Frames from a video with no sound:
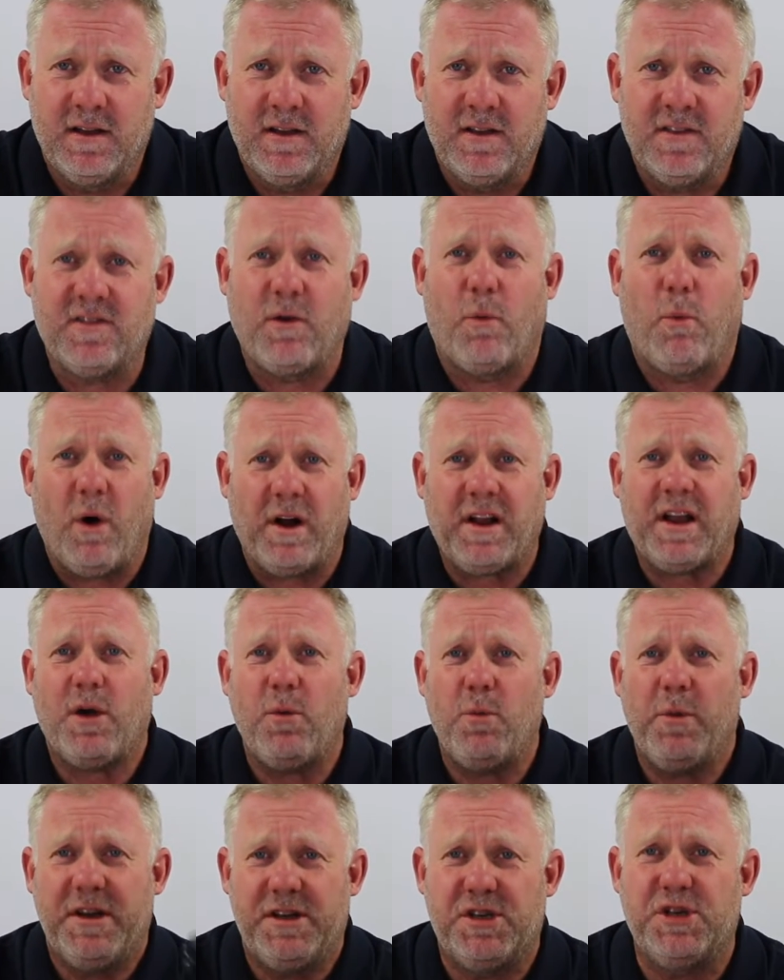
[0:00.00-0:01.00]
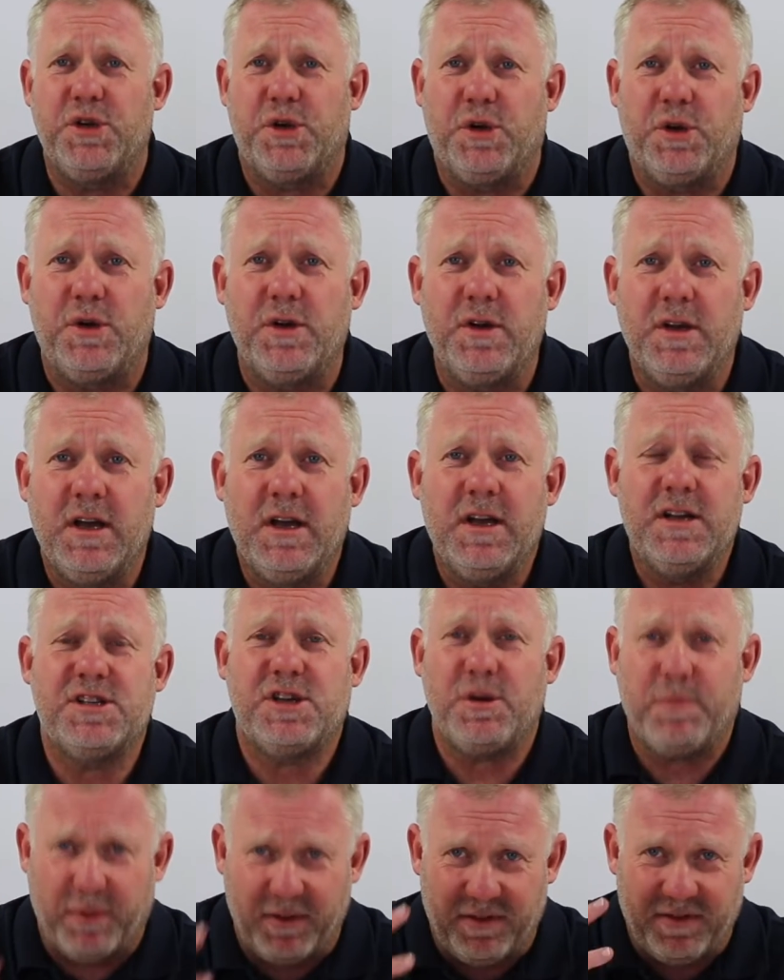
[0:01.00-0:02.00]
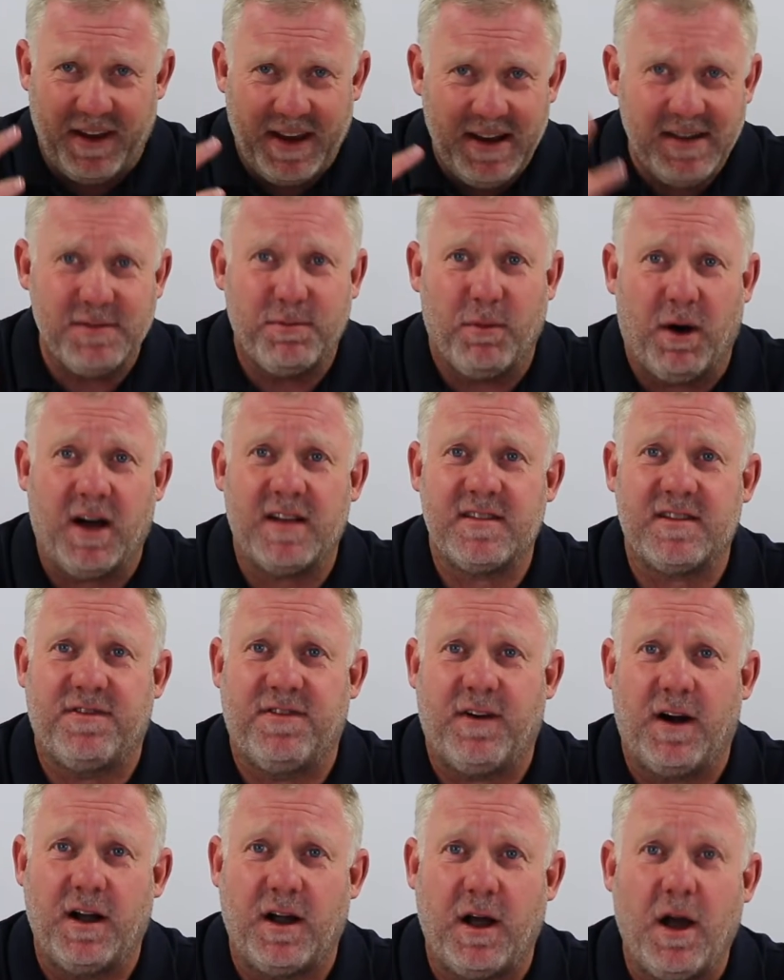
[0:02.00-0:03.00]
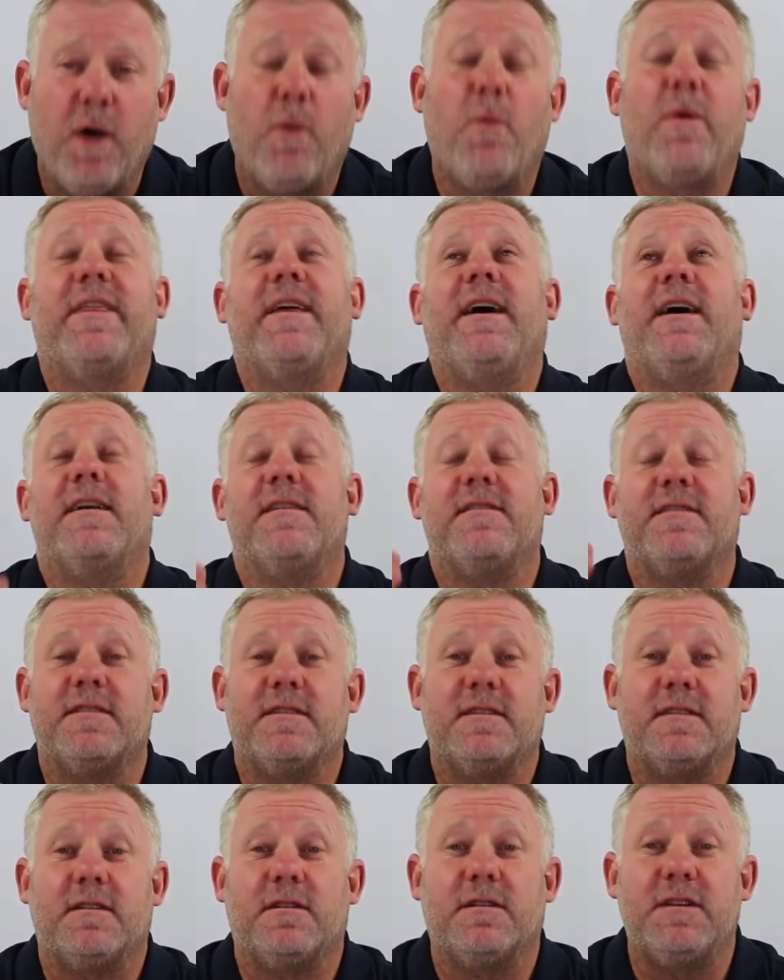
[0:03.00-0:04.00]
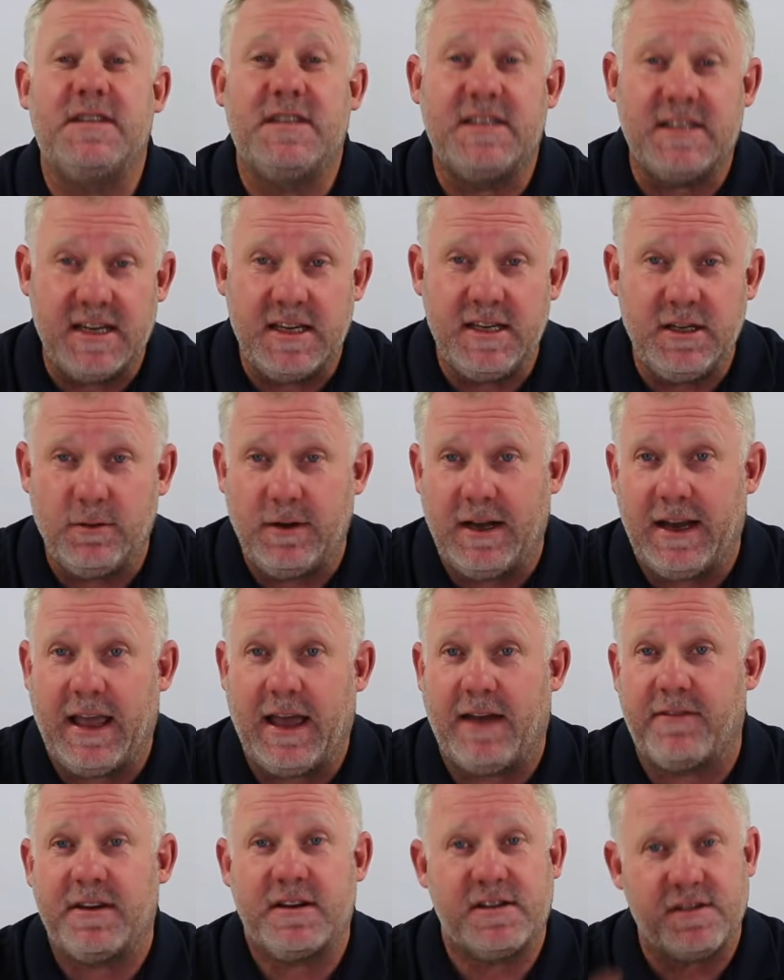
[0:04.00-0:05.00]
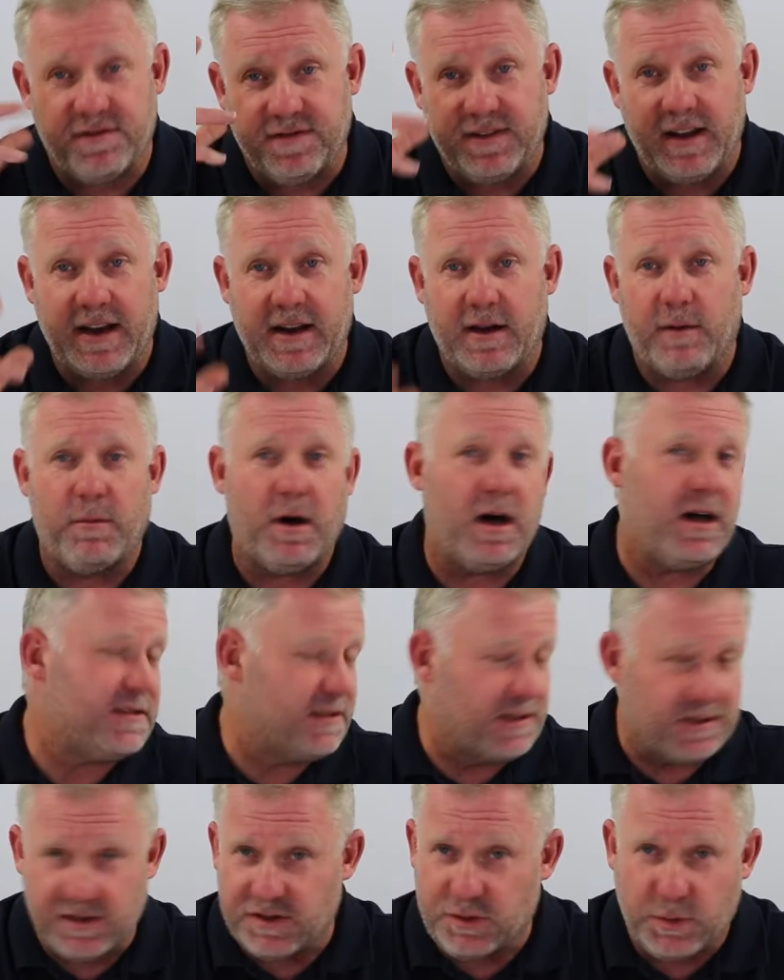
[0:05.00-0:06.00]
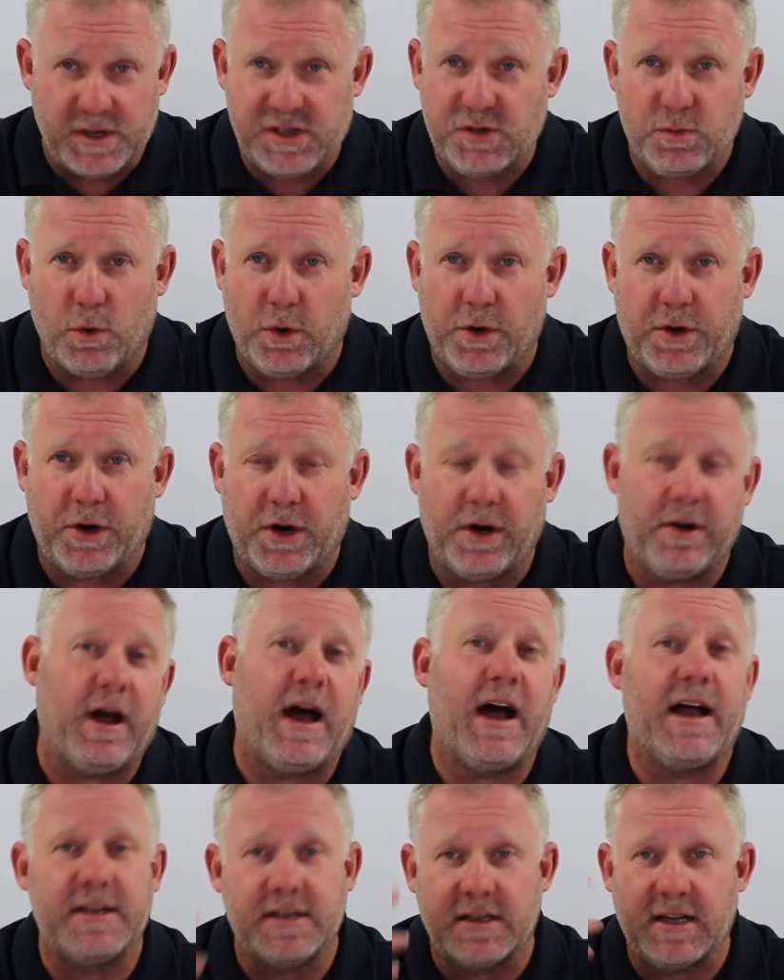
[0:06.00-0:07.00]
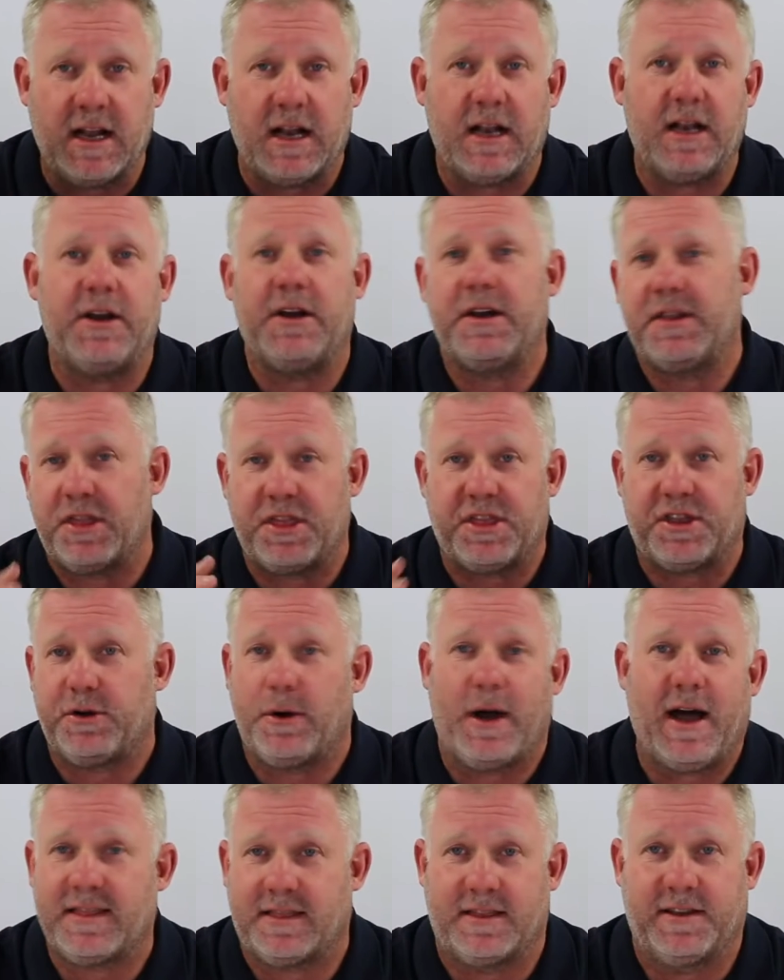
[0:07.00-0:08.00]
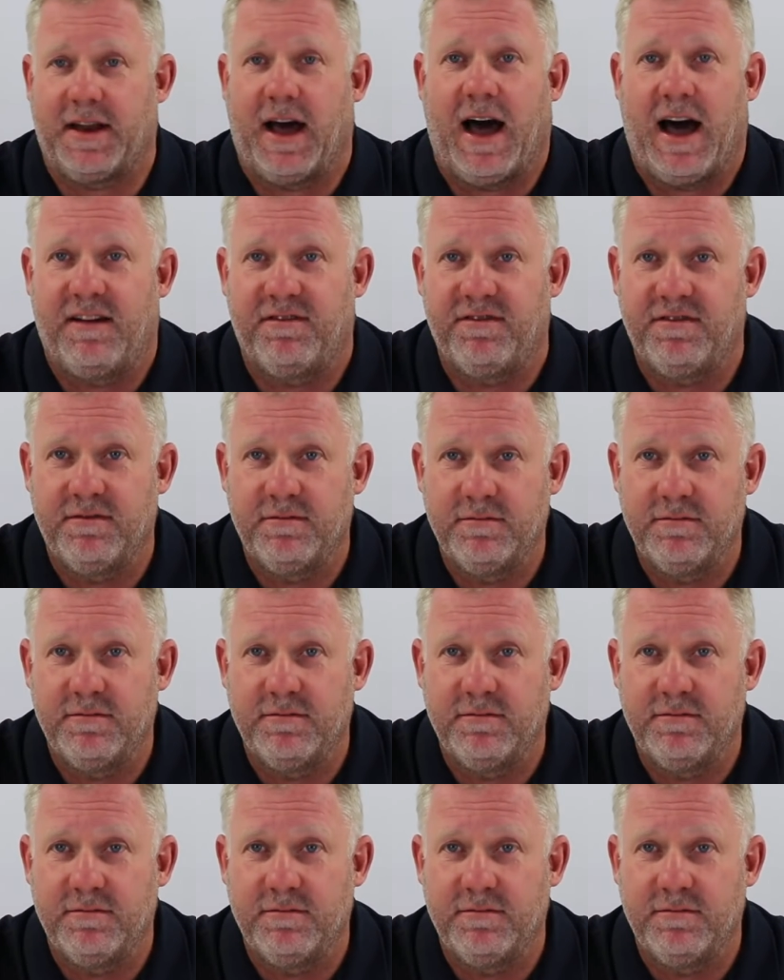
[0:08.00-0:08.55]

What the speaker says: So what can we do to prevent mask fog without us continually having to flood our mask and swish water around and clear it throughout the dive?